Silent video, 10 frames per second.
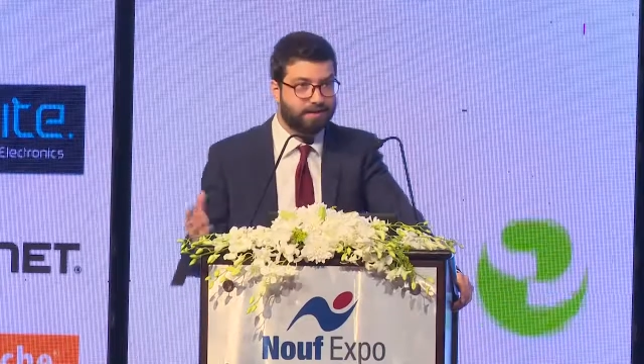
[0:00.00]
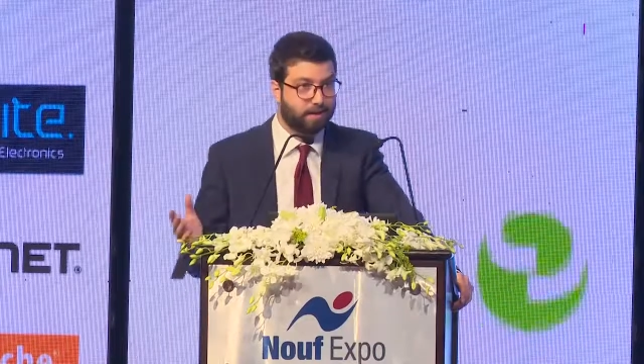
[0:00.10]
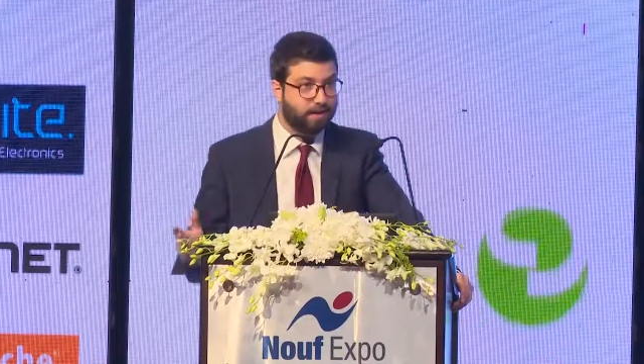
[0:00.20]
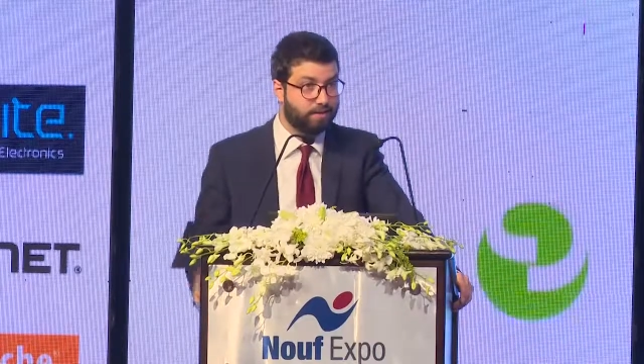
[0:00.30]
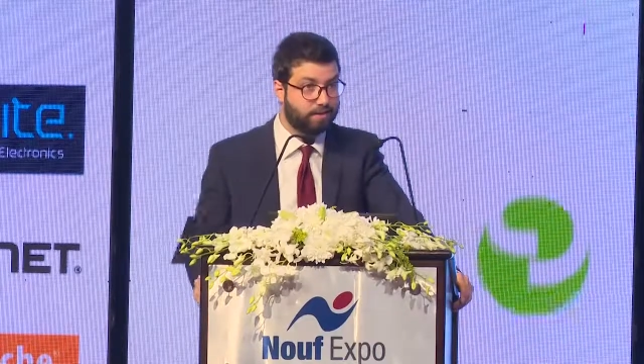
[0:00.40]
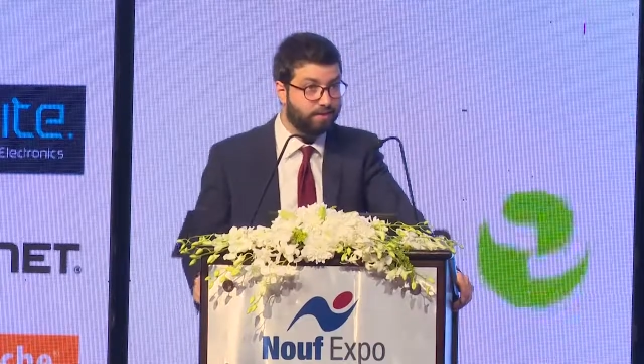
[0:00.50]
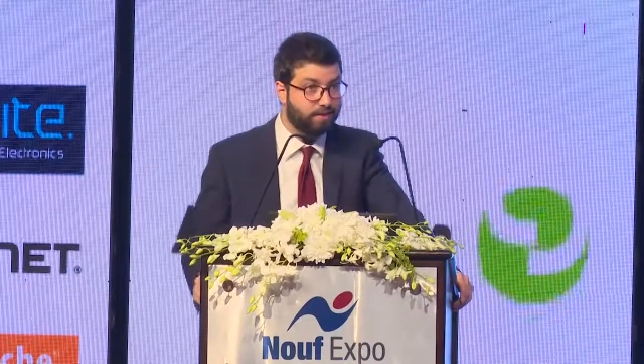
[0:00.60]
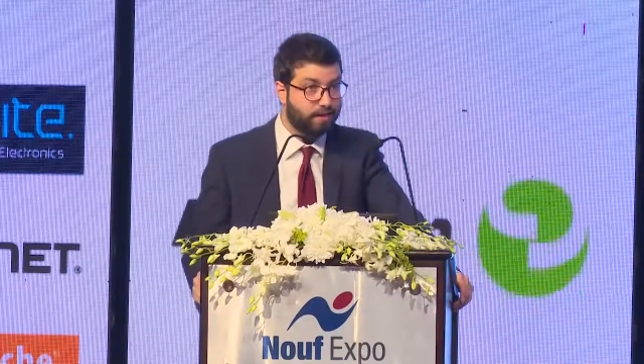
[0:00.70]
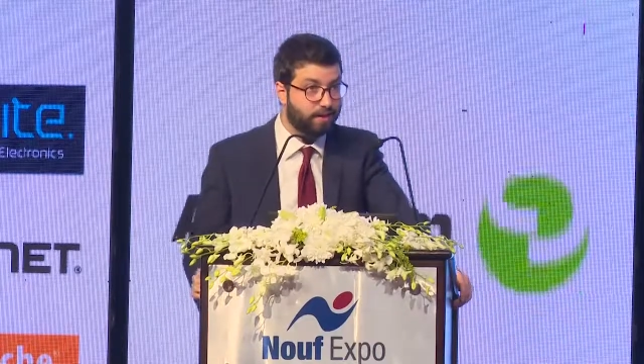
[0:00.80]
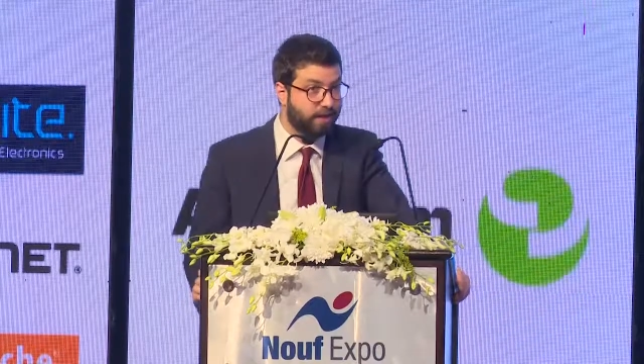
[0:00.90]

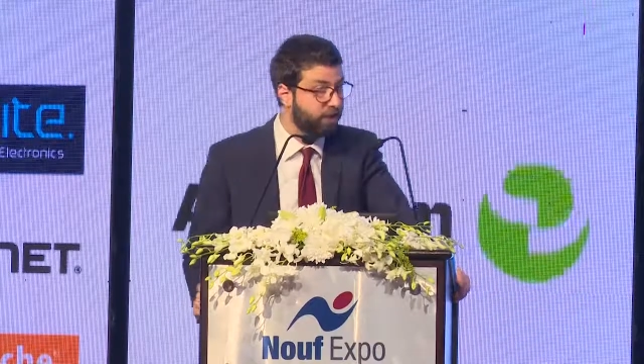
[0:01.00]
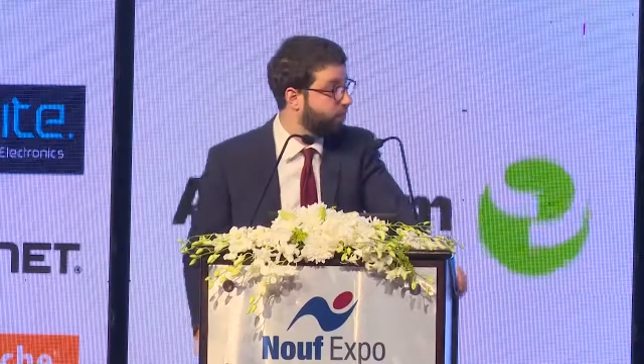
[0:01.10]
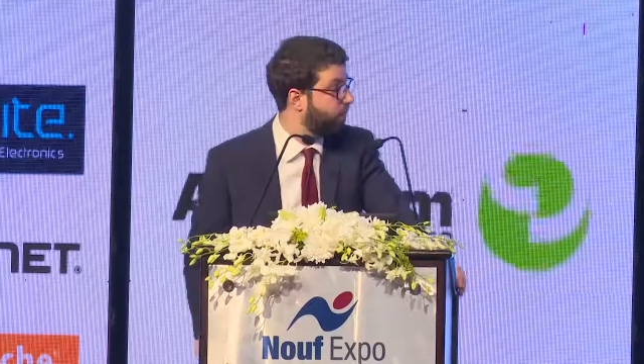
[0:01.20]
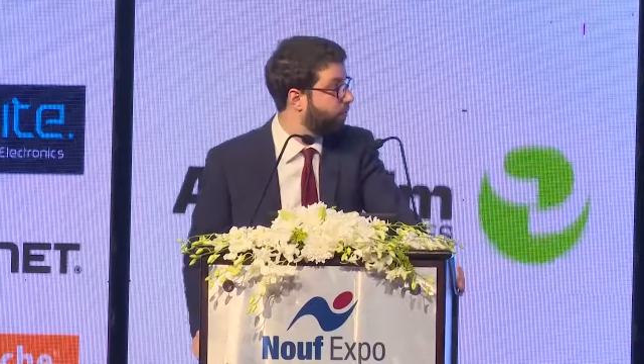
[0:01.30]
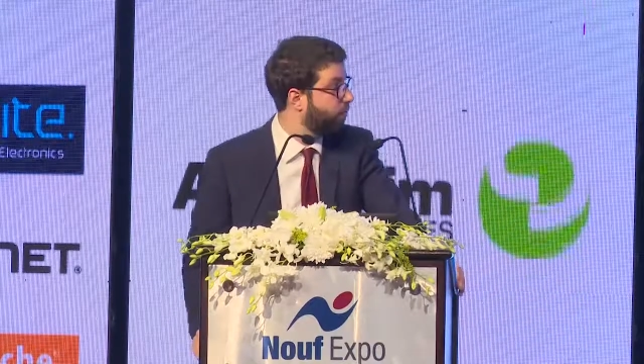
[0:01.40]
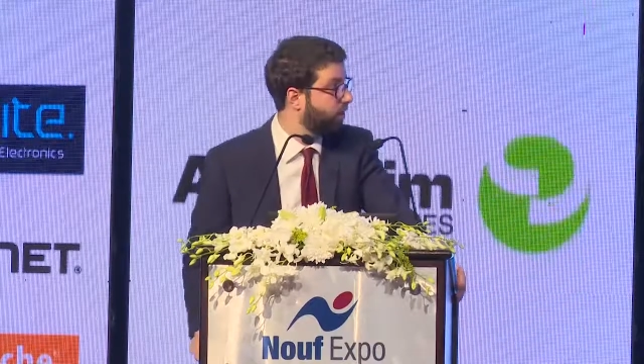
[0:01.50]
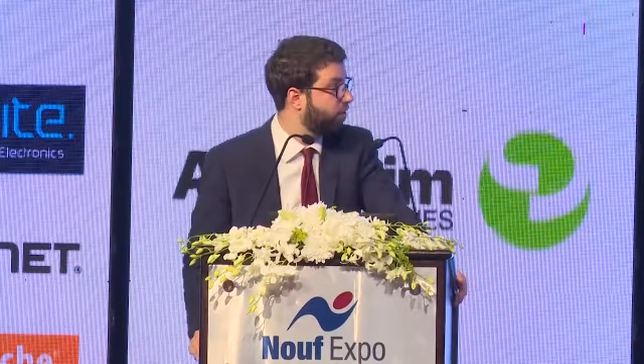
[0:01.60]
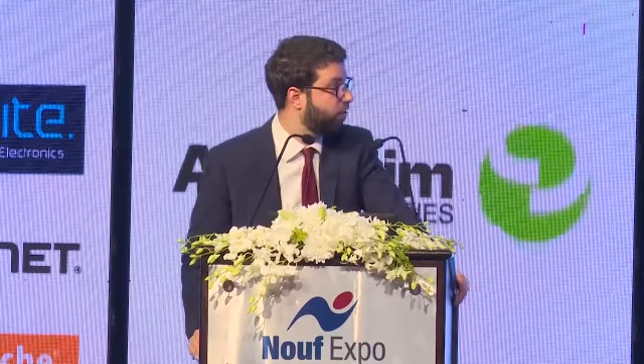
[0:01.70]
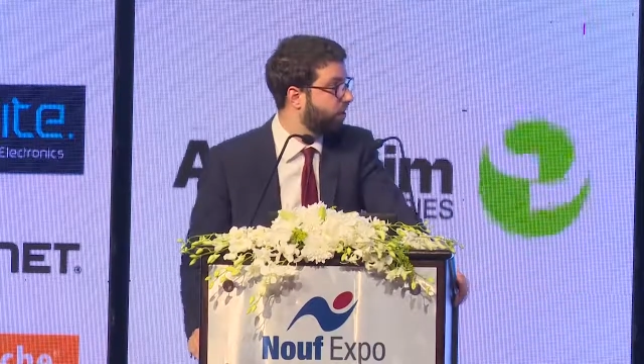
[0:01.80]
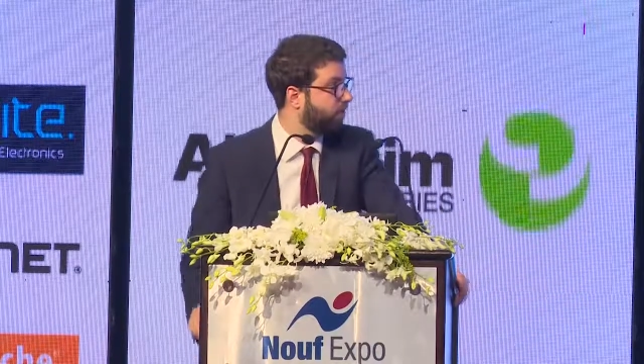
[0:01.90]
citizen engagement through
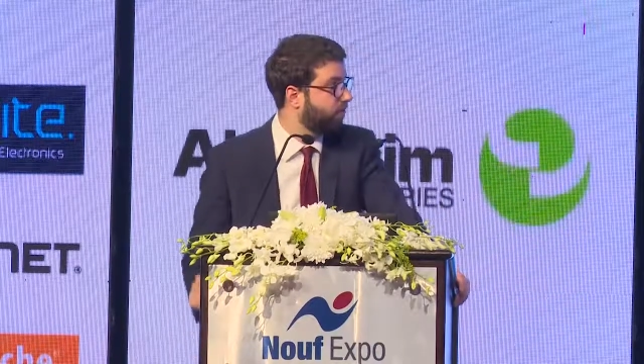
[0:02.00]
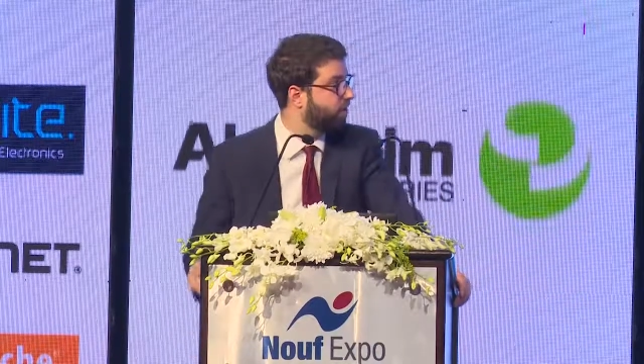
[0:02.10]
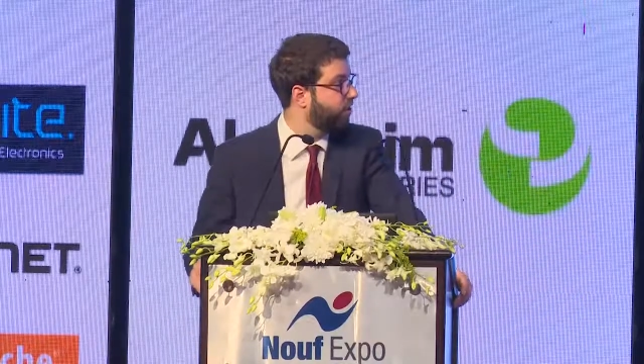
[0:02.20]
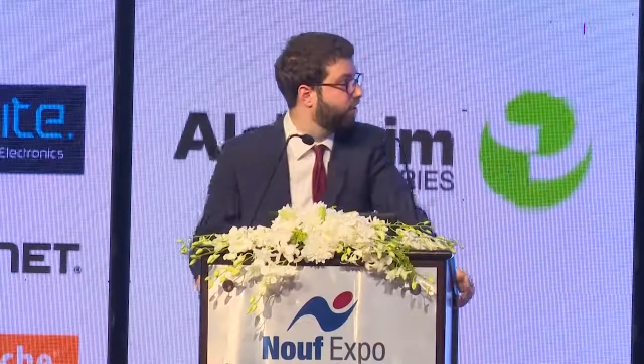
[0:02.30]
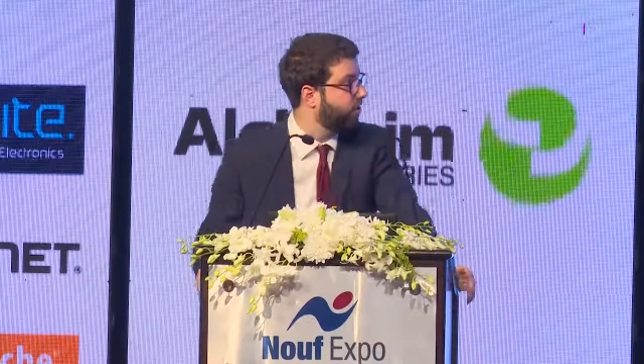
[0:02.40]
digital transformation